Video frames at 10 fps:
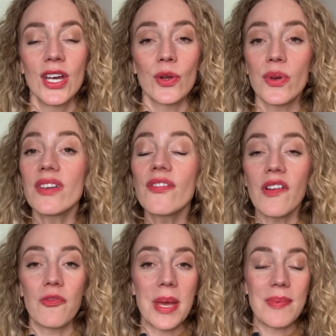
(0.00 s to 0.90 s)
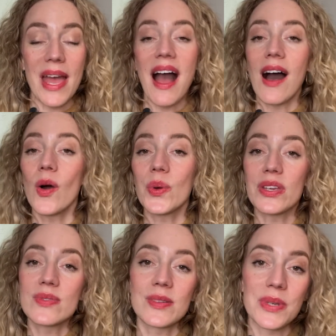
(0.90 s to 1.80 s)
grief of maybe how we
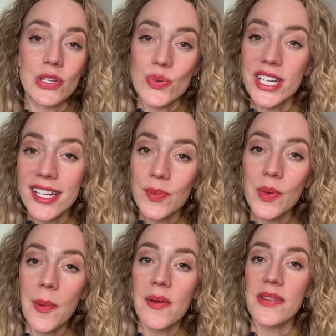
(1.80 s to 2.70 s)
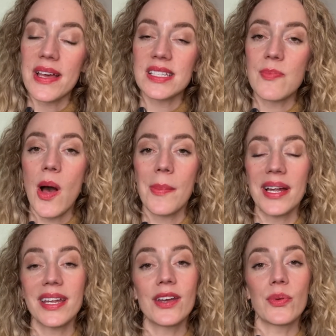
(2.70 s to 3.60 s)
used to be treated when we were in that small
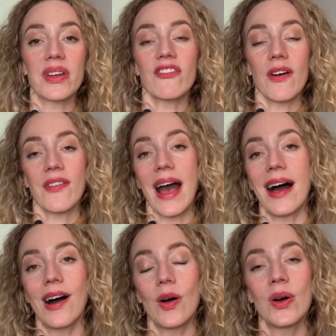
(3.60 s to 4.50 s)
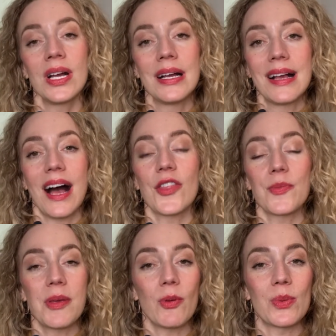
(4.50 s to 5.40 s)
body, grief of how other
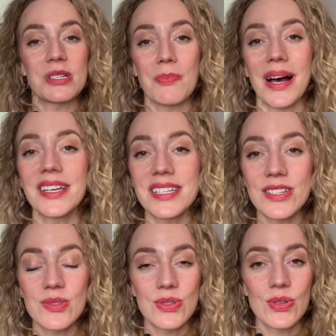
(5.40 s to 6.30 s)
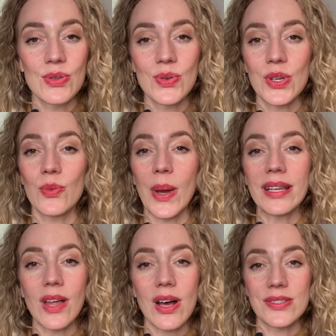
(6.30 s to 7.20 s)
people responded to your
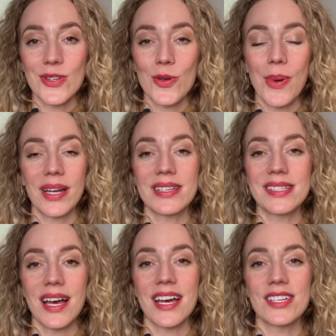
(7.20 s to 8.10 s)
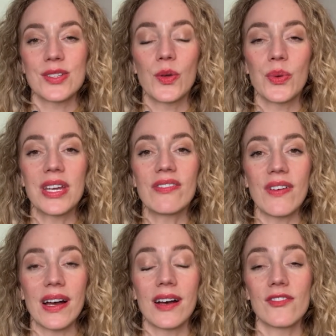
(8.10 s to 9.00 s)
weight loss or your body size, grief
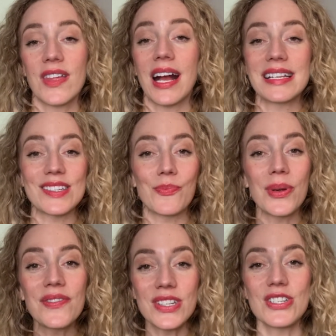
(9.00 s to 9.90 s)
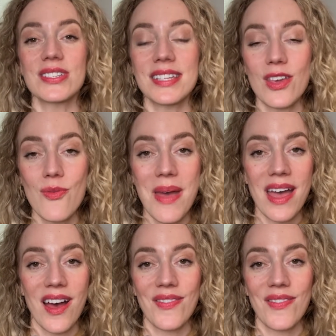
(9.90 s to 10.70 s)
of the kinds of privileges that you may have